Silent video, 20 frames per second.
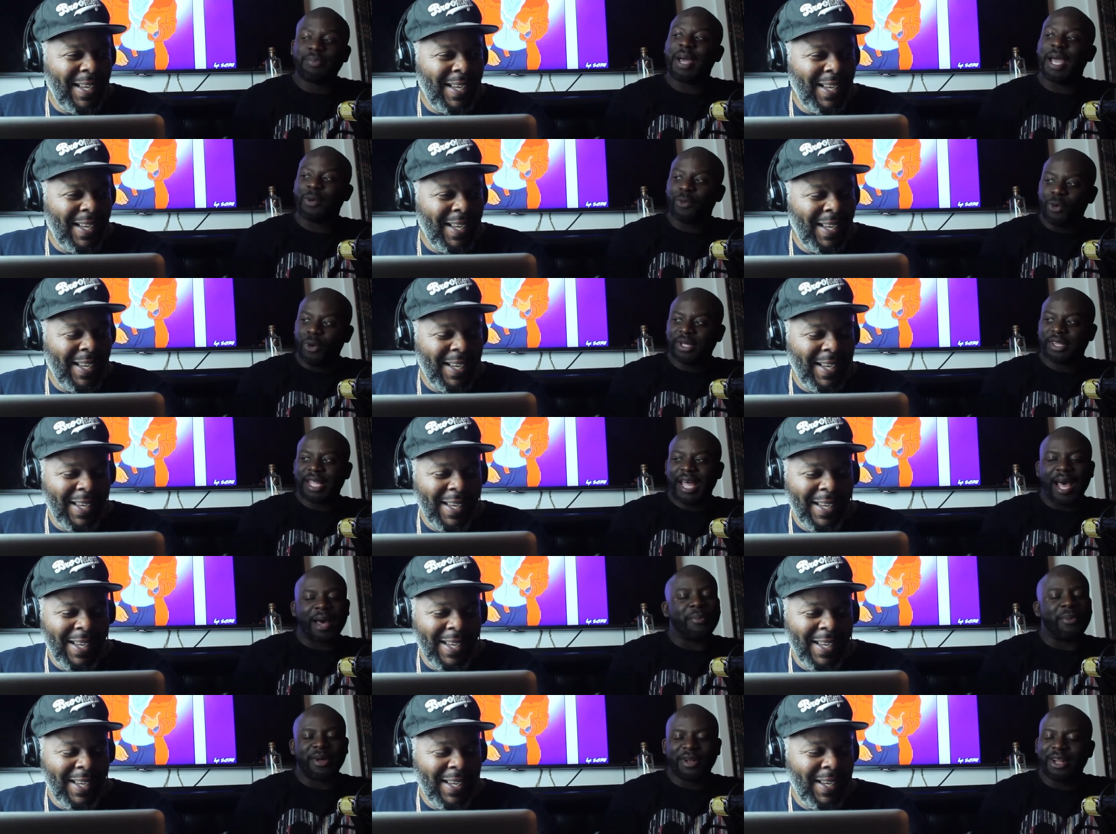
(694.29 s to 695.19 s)
Speaker 1: she might want
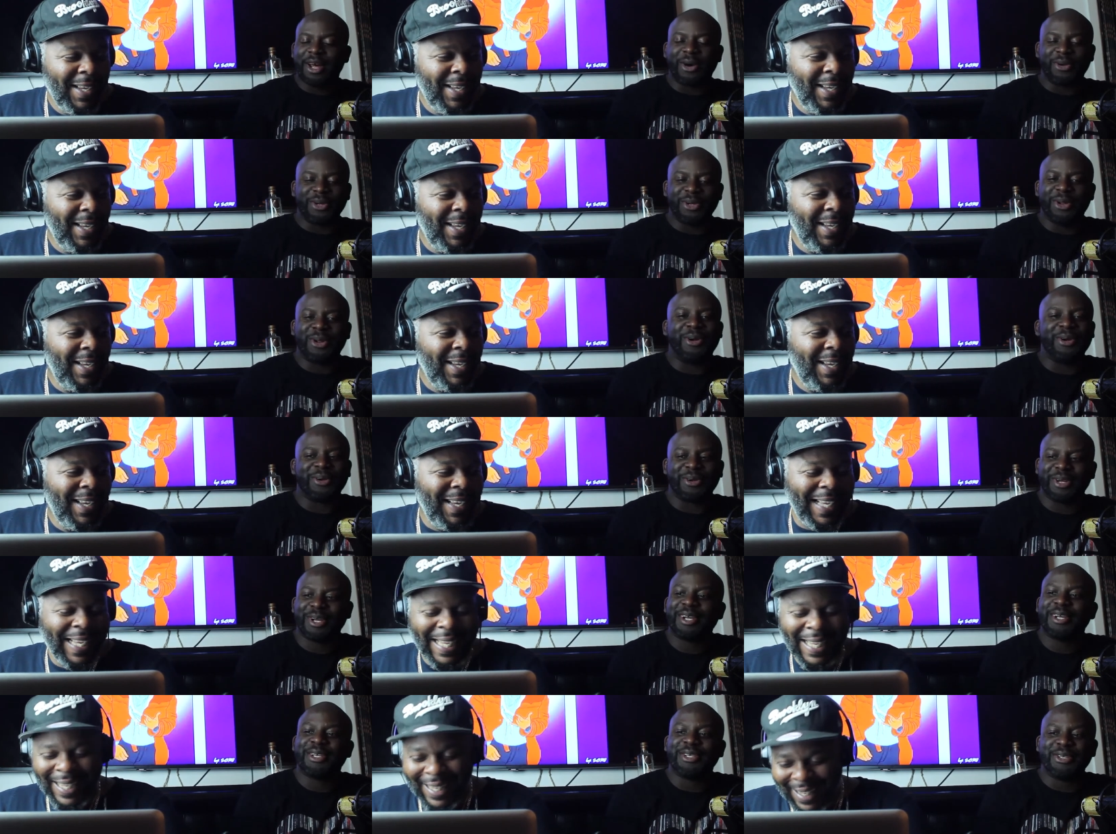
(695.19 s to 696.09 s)
that, but no, you
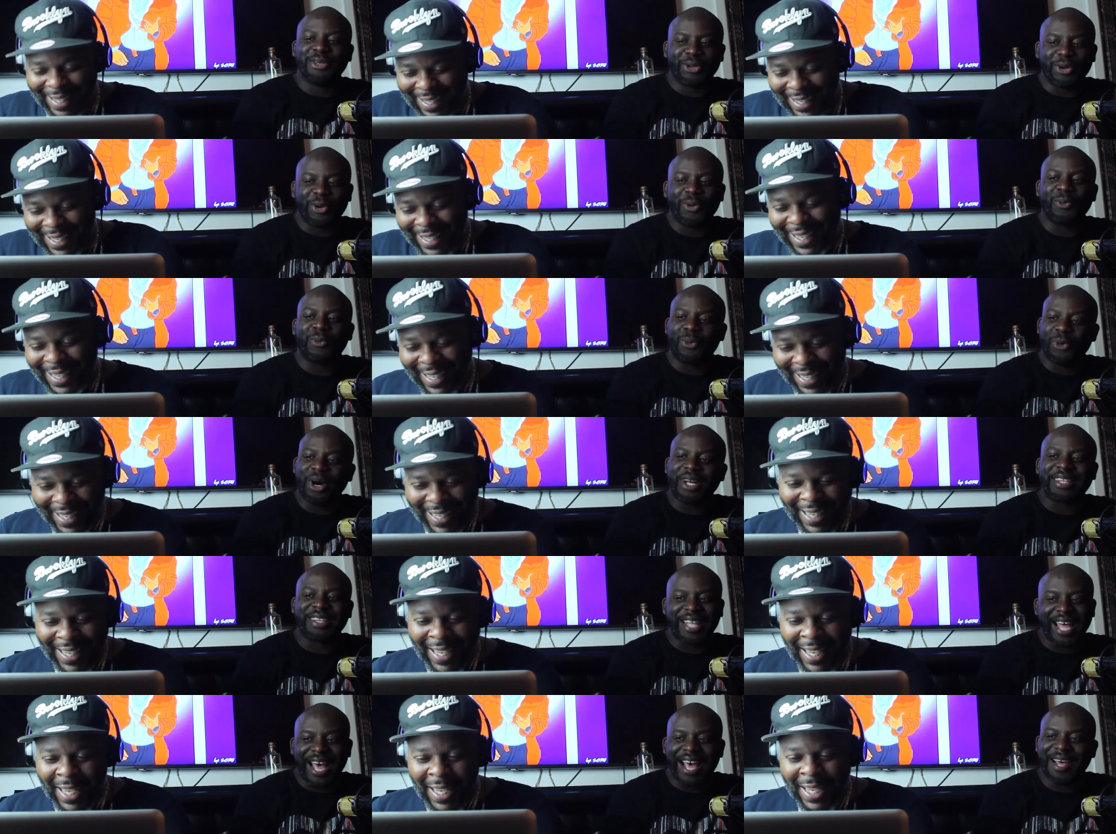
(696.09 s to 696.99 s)
don't, you don't
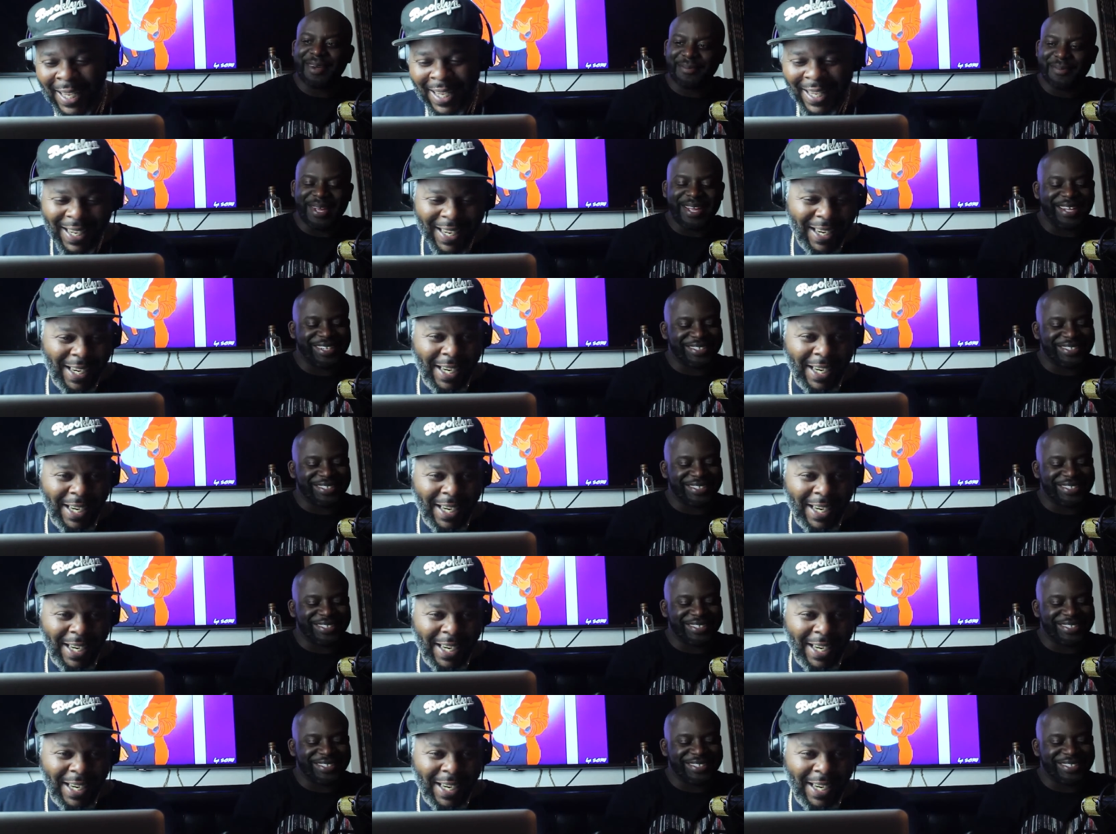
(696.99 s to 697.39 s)
want that, man.